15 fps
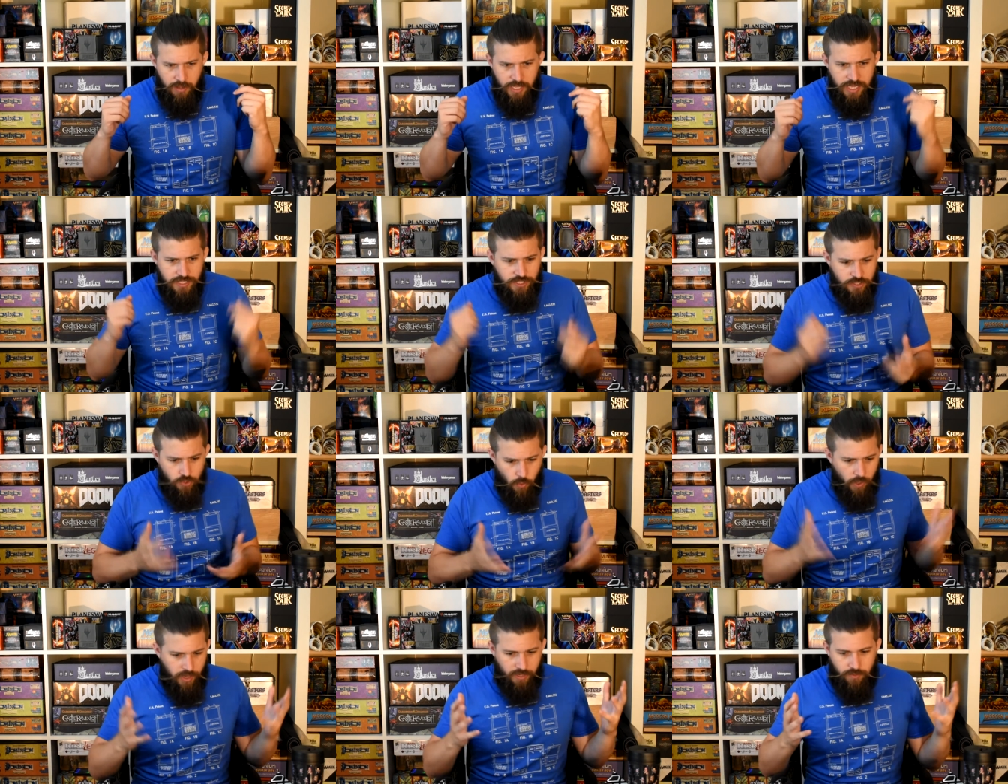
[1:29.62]

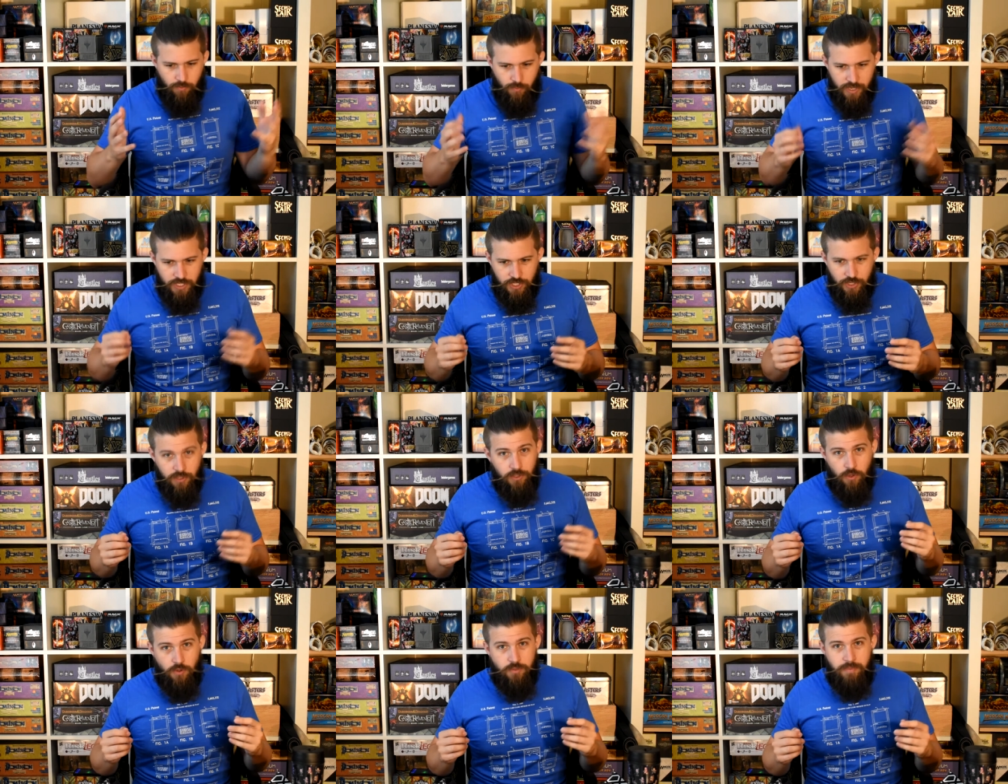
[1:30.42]
historic, which
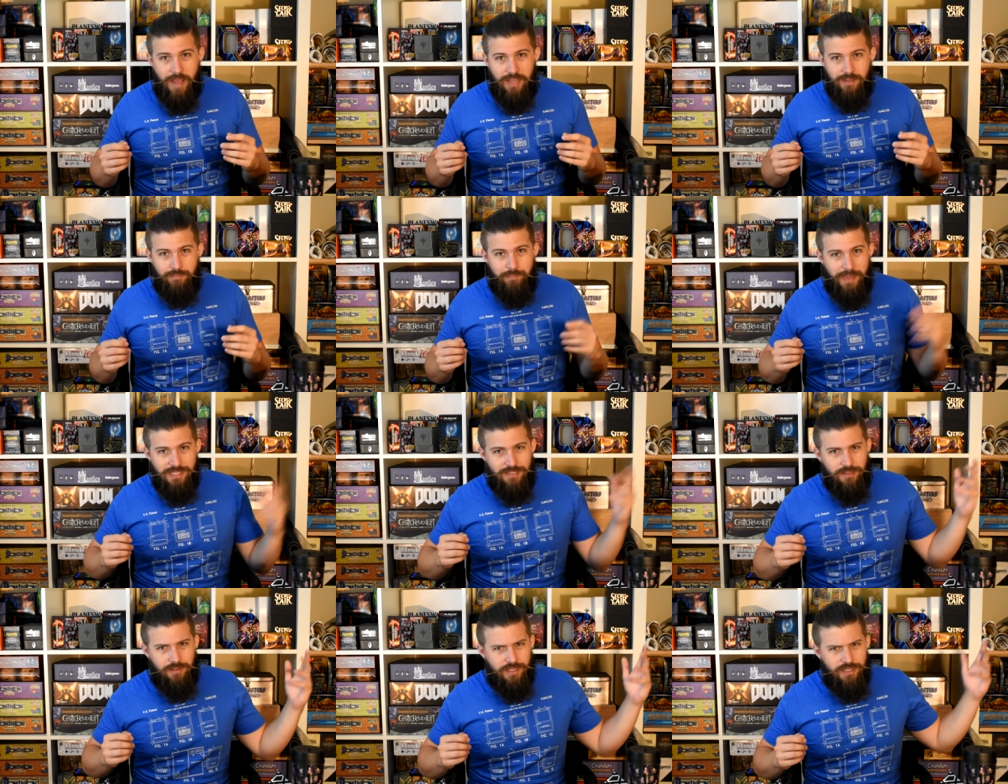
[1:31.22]
goes back
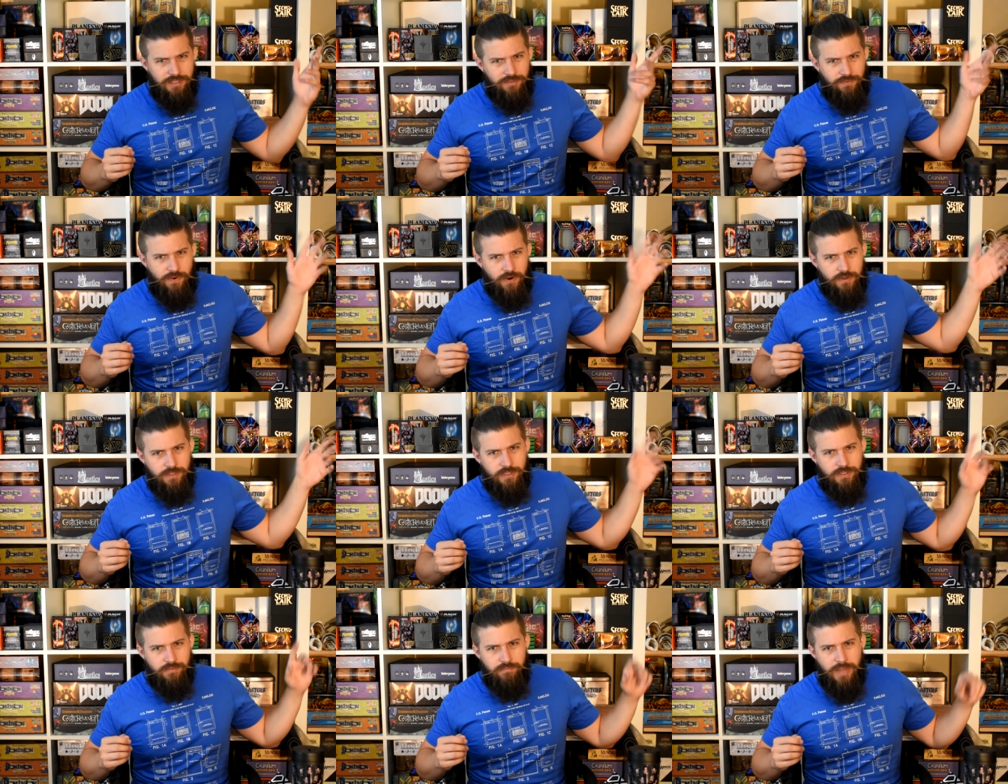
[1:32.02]
basically as far
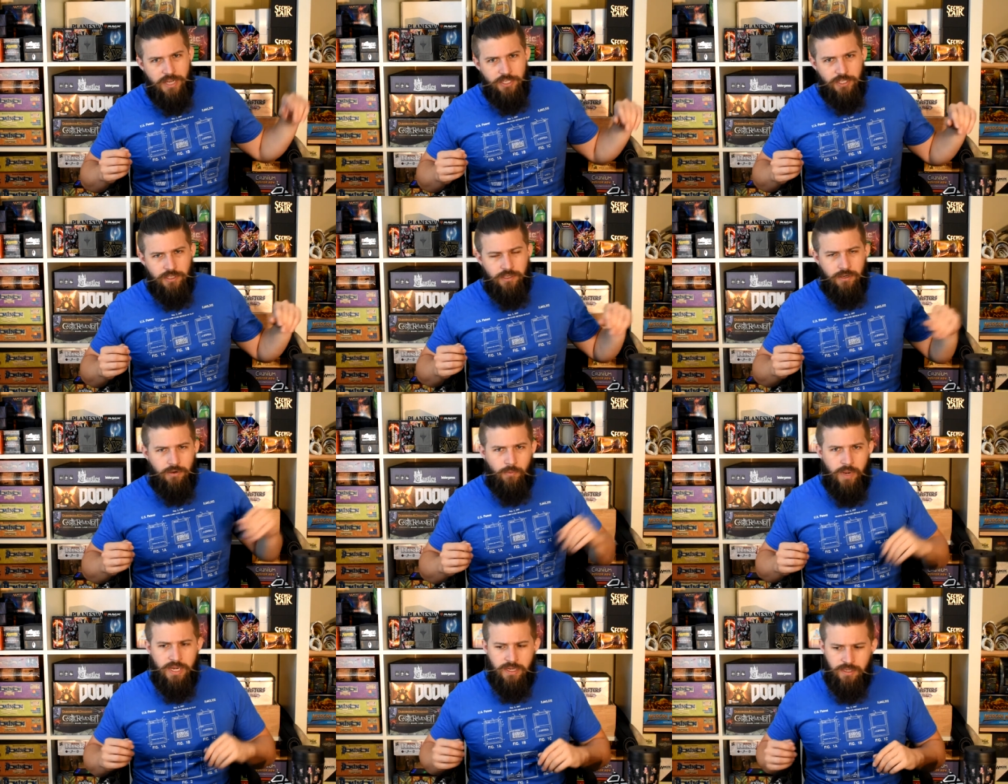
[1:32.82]
as Magic
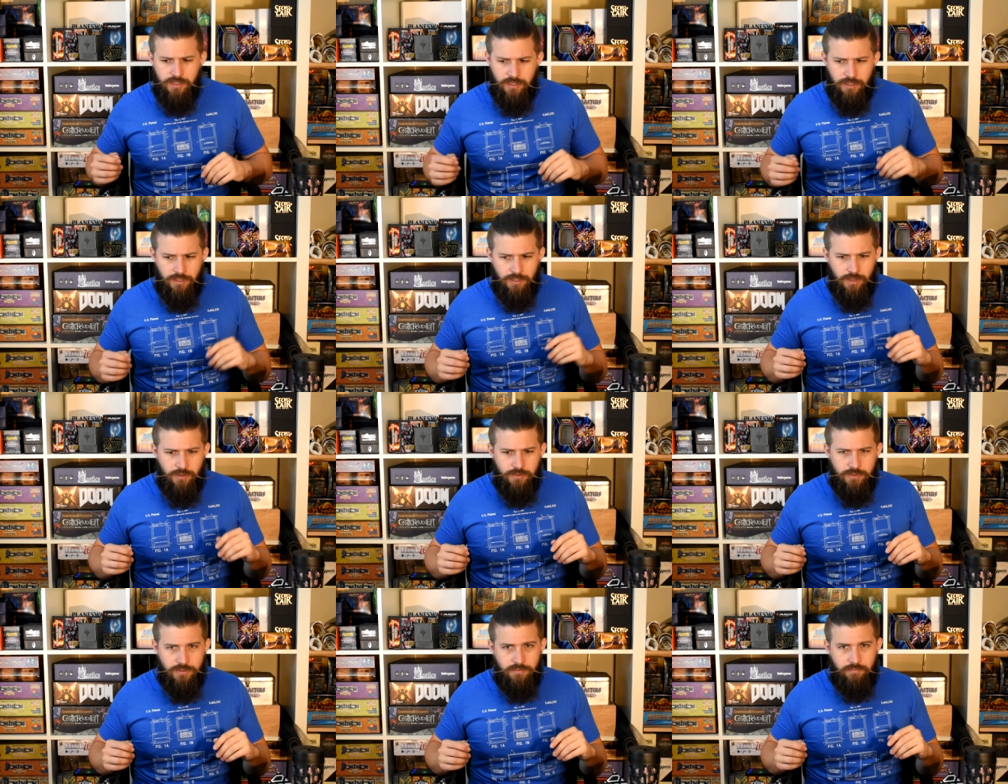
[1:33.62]
Arena
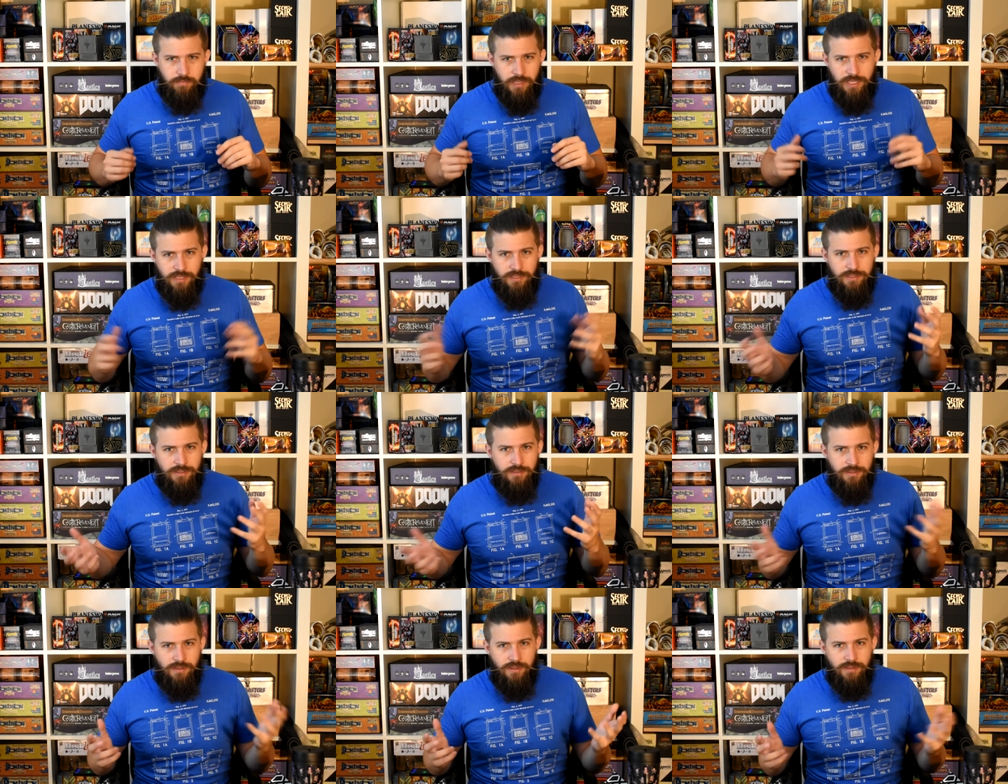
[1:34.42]
goes
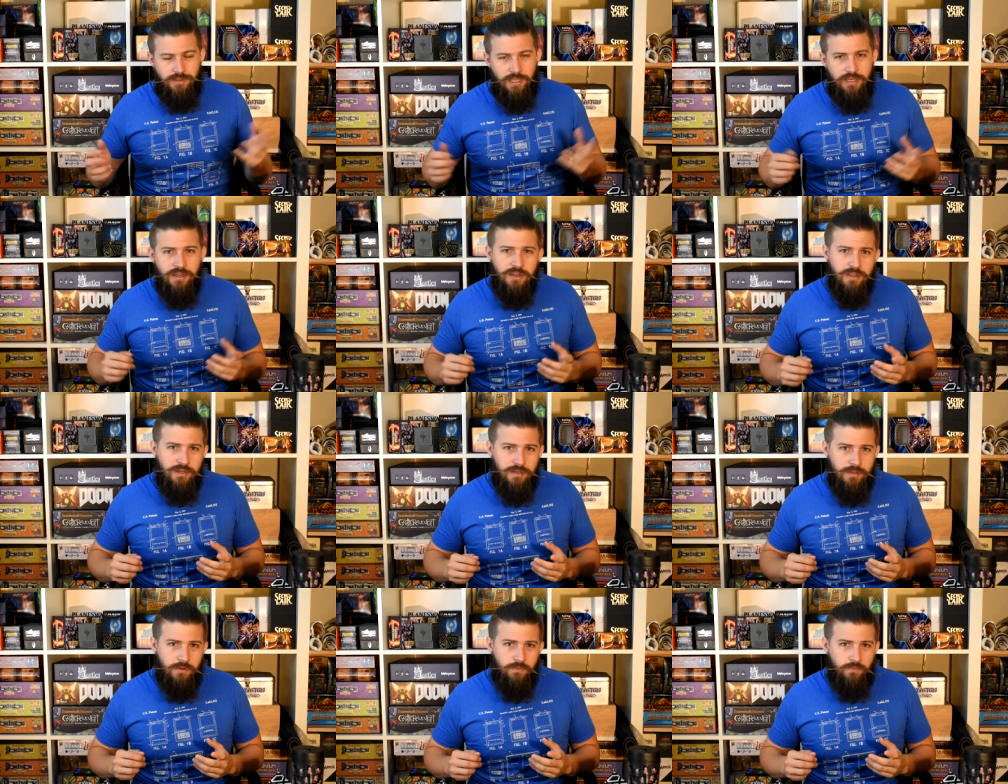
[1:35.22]
because they
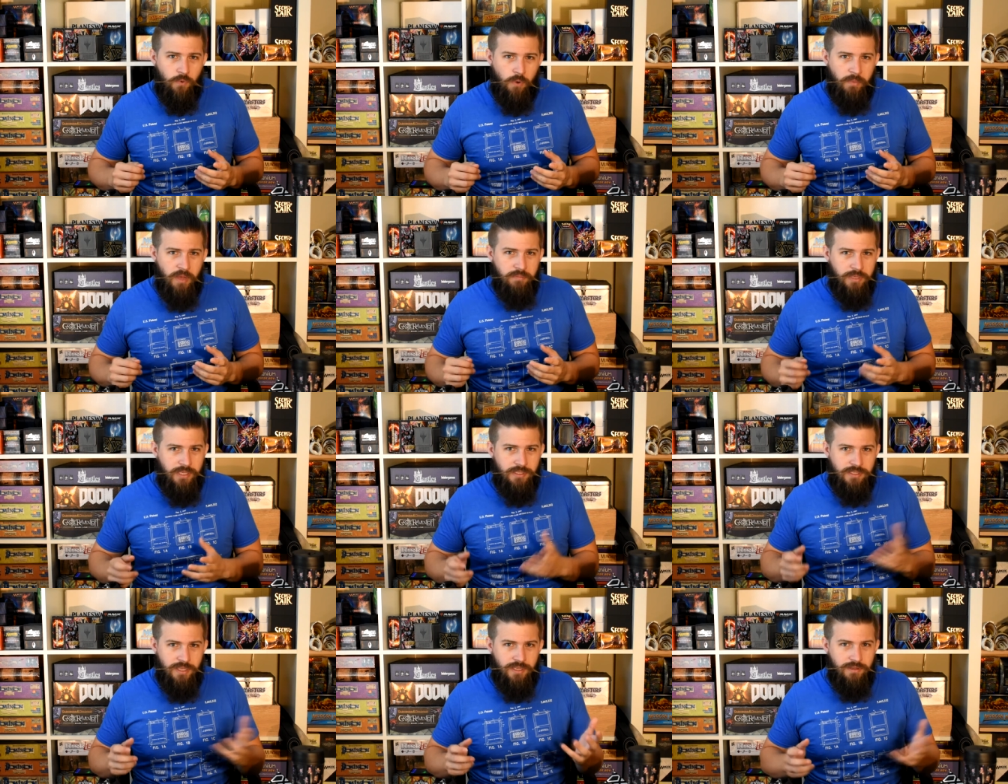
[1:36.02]
needed a new format
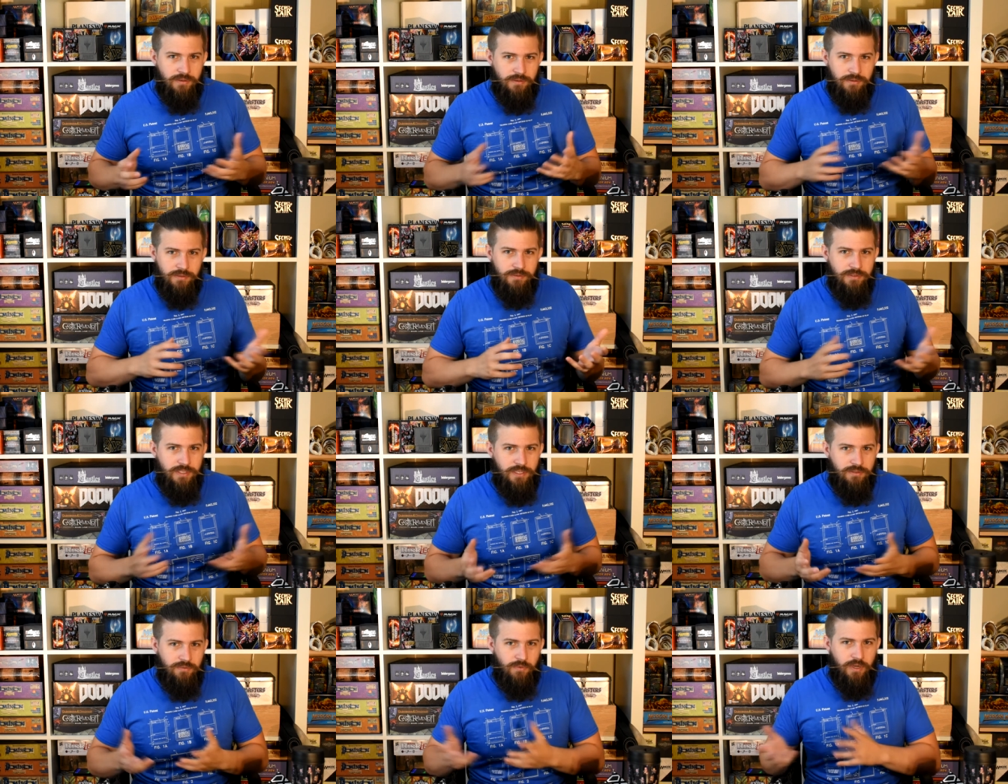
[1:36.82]
because they
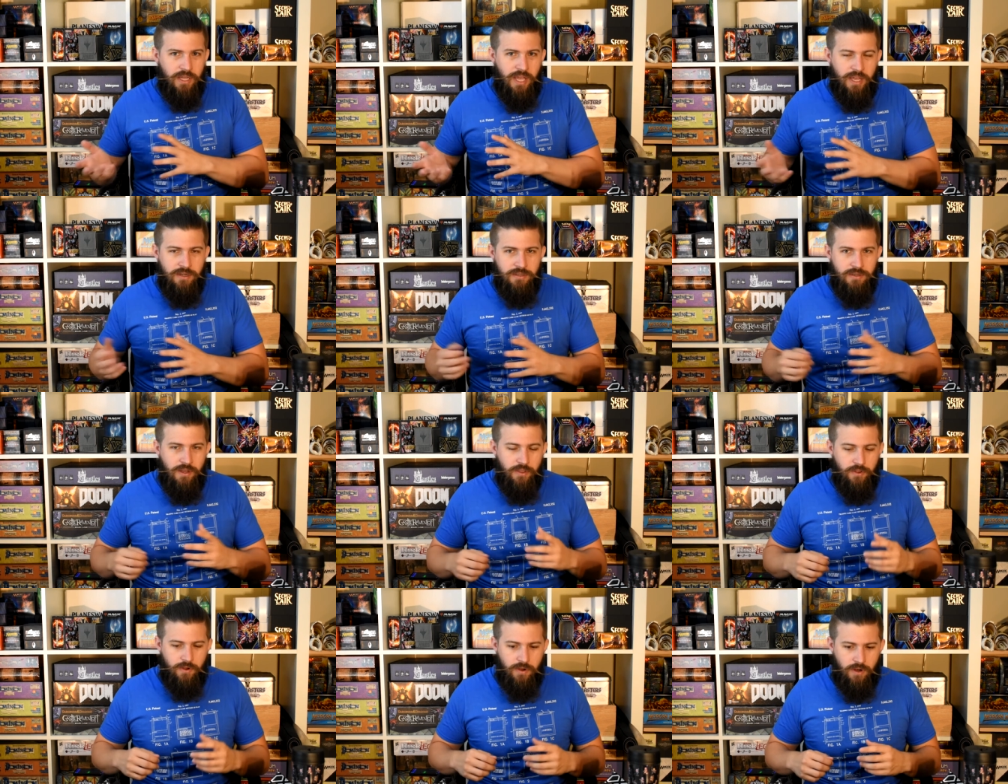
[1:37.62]
didn't want to add
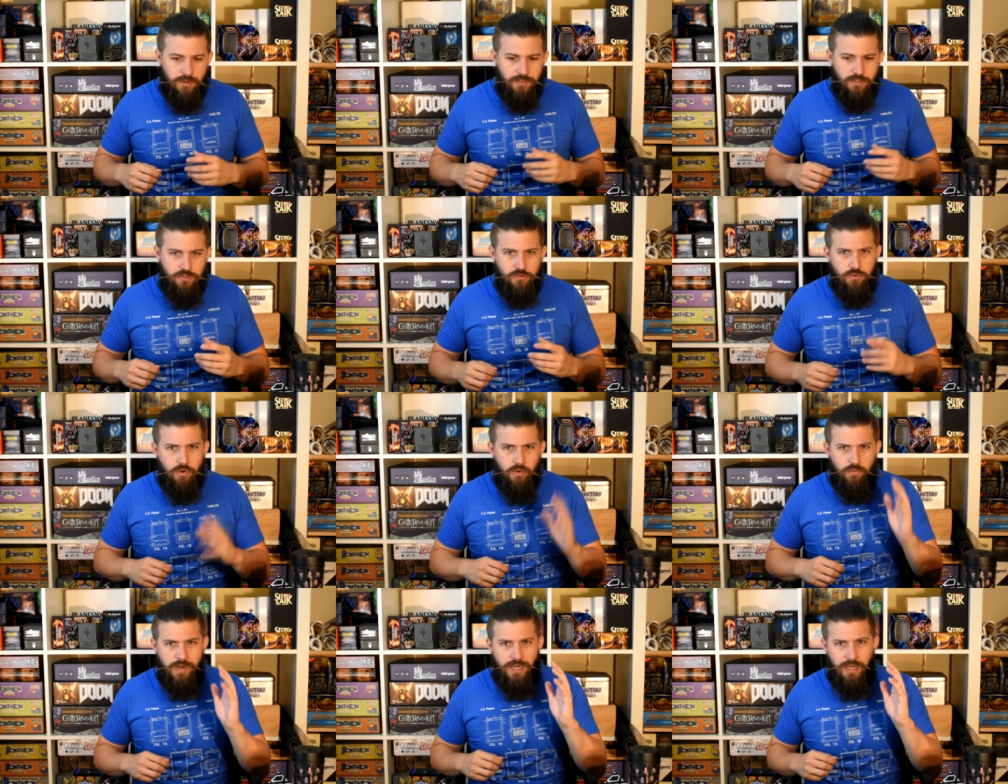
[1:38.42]
other cards to
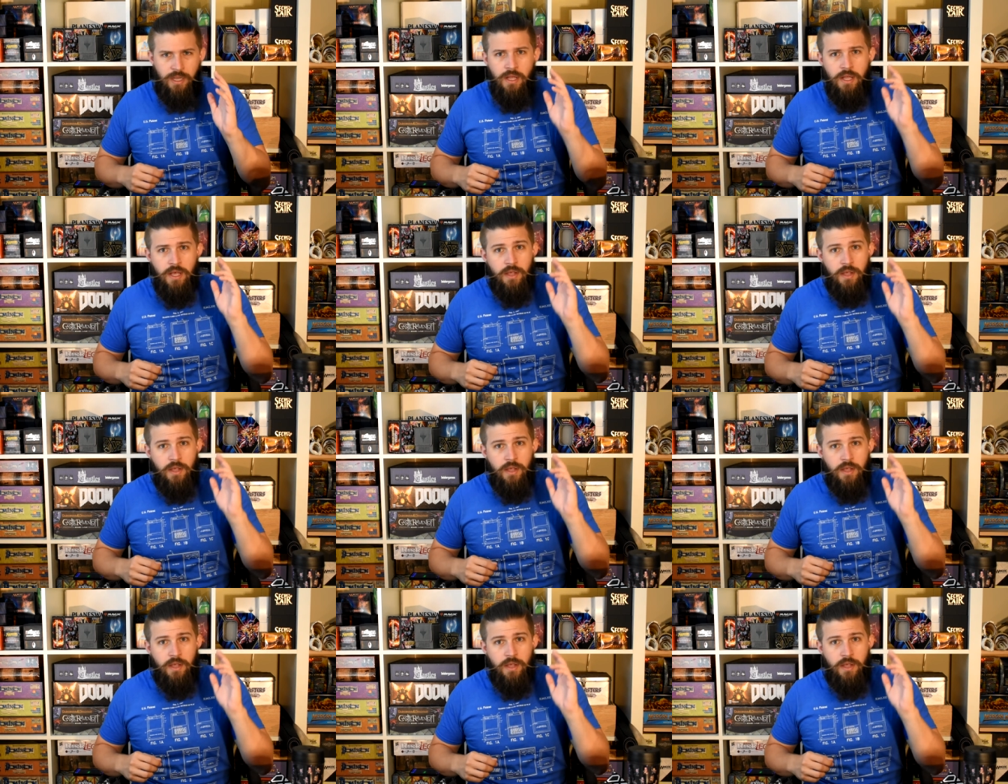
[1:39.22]
Arena.